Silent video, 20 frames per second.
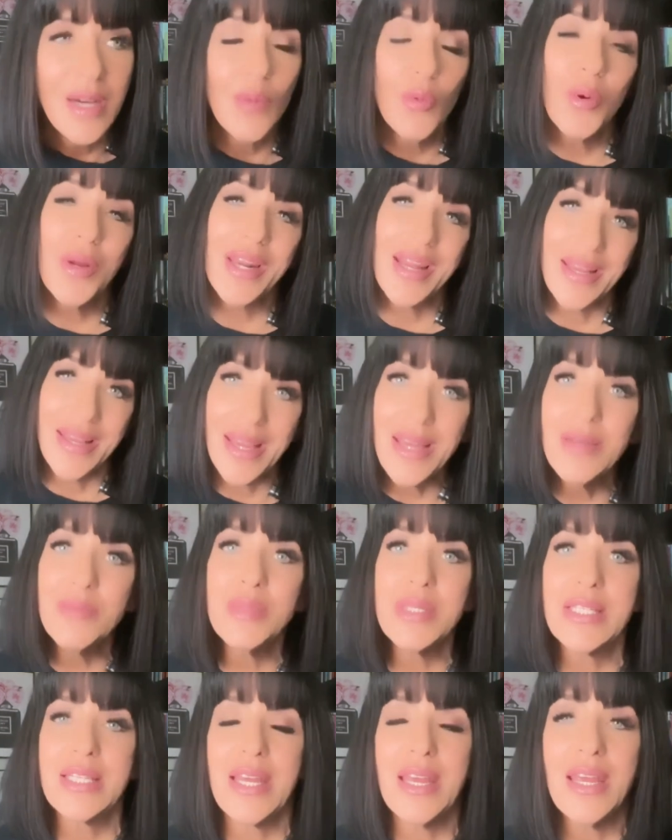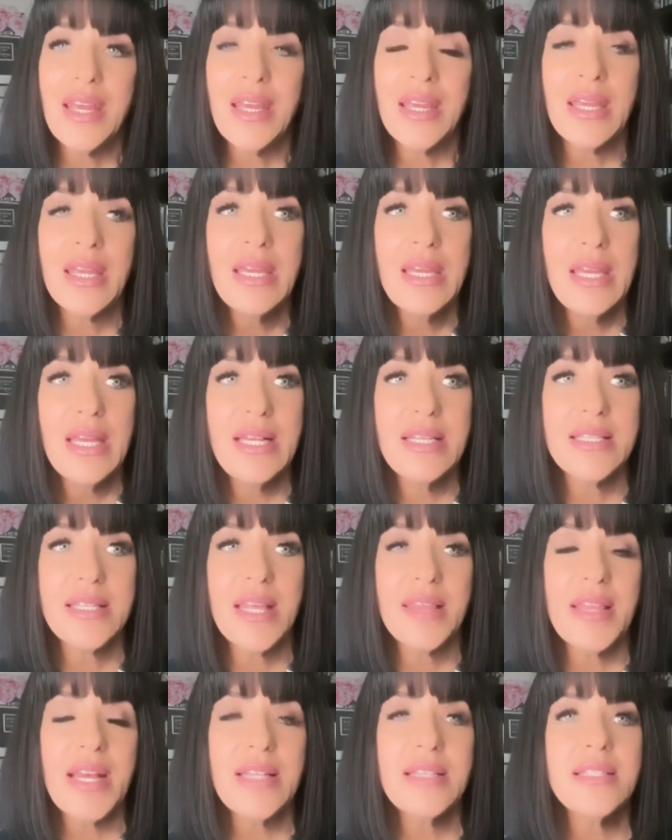What I am saying is
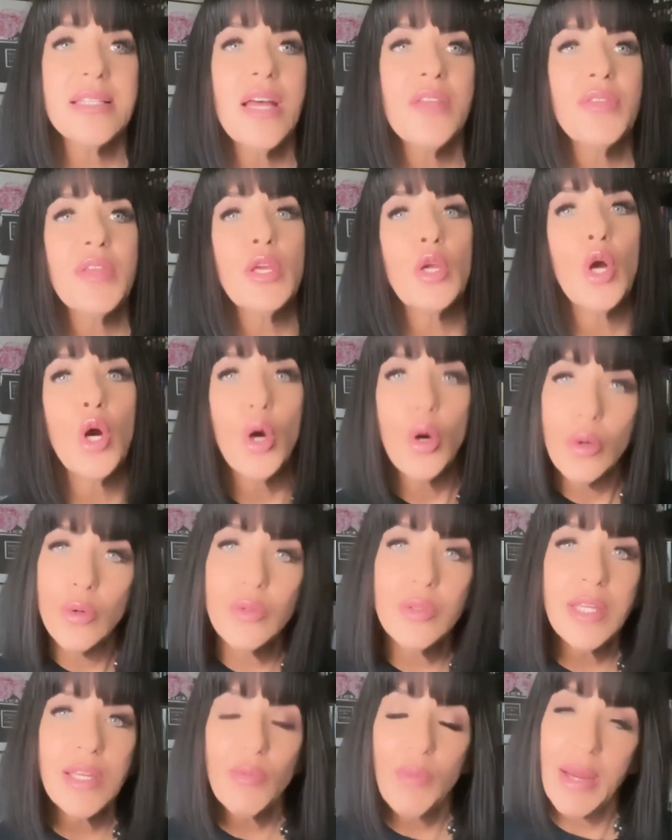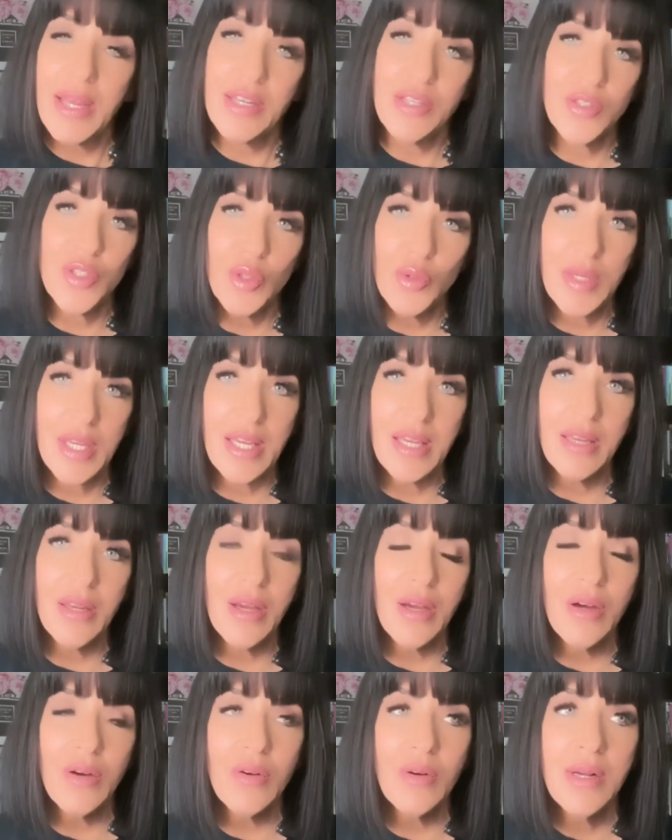that that's not the only way to do
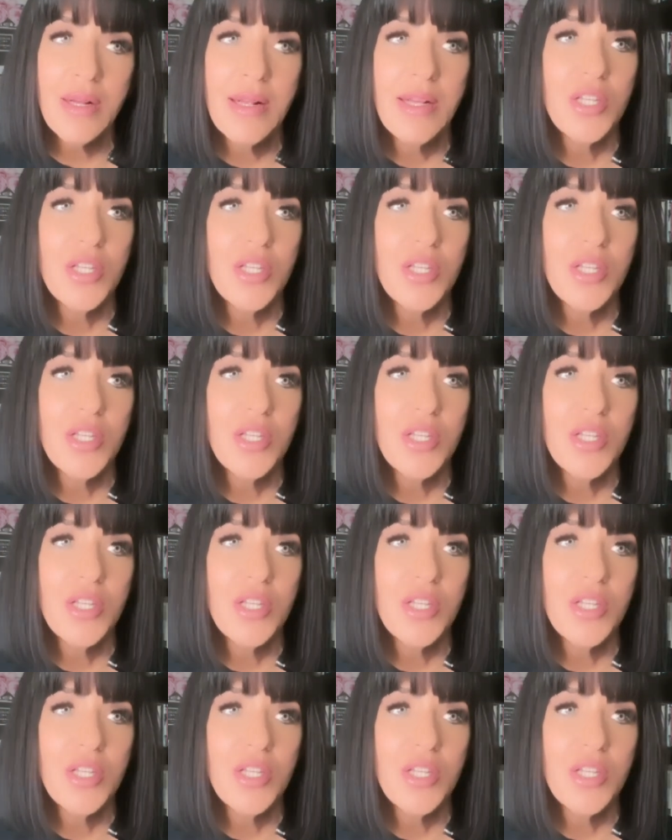keto,